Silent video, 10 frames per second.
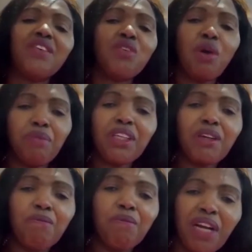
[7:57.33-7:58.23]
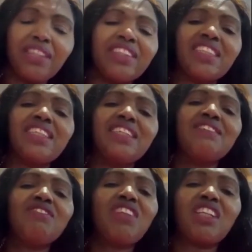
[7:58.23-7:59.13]
you're making brands
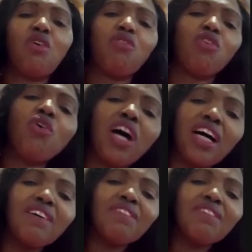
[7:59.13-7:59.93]
that are of lower